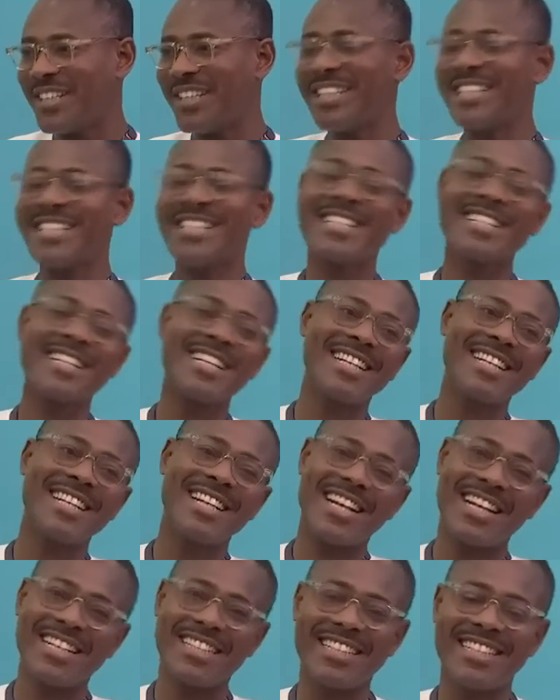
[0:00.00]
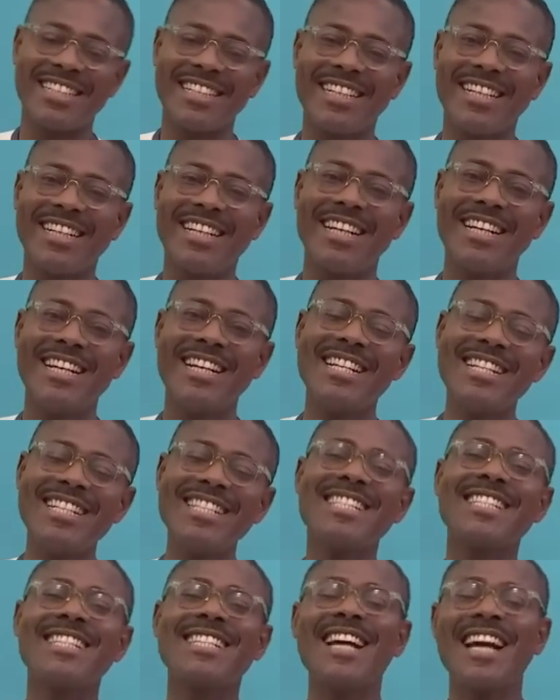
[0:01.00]
He said that
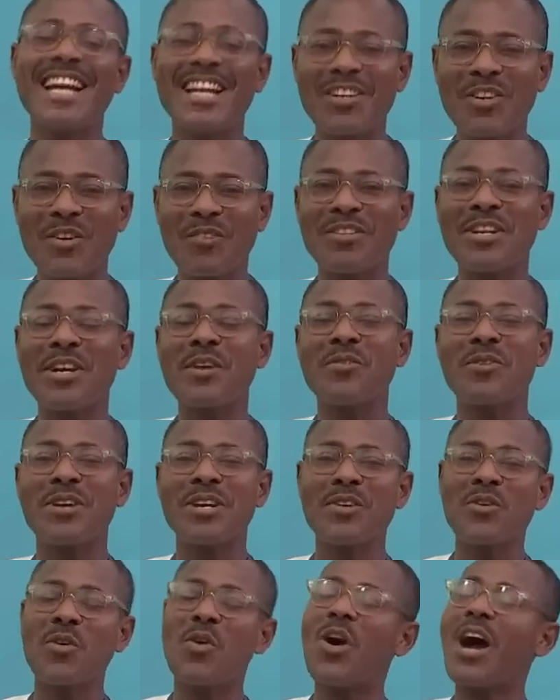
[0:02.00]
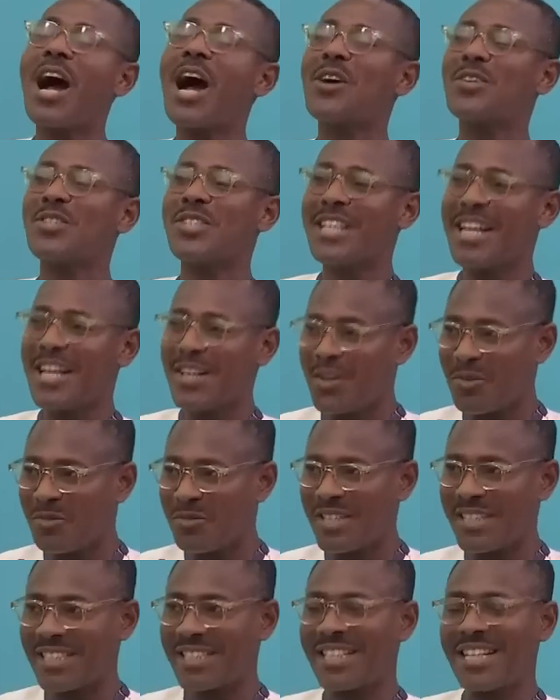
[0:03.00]
inside of the ring or outside
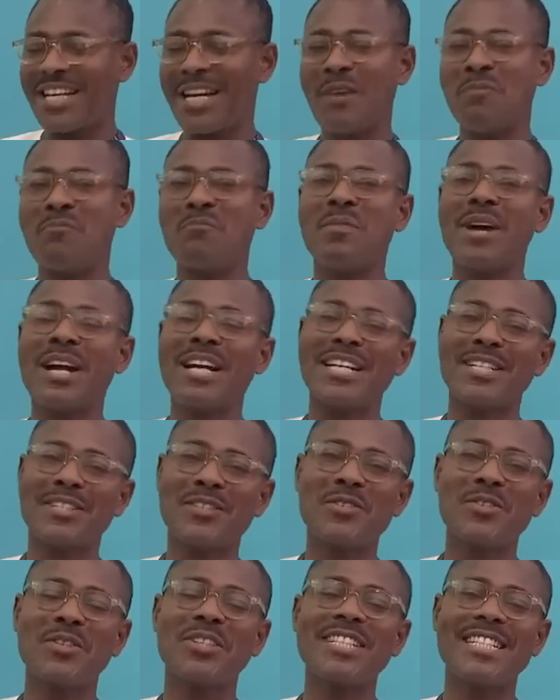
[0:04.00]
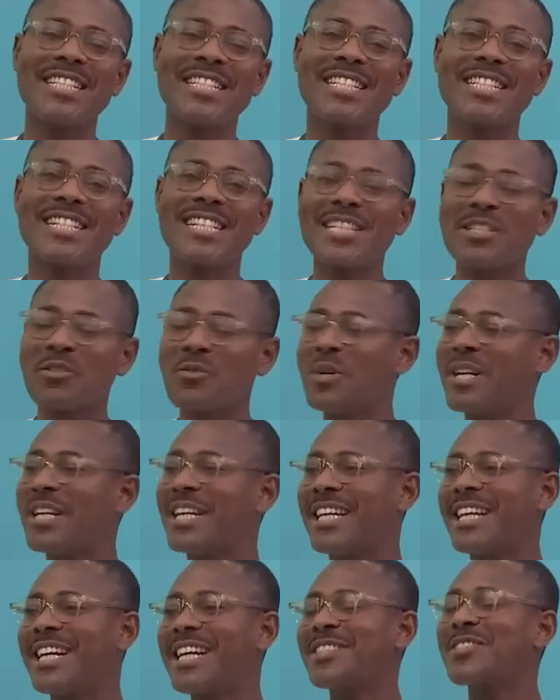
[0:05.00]
of it, a man is not disgraced when
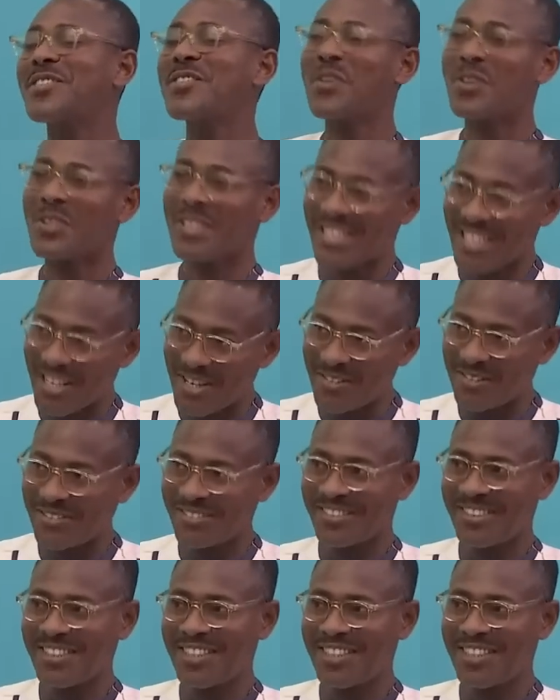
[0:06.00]
he gets knocked down,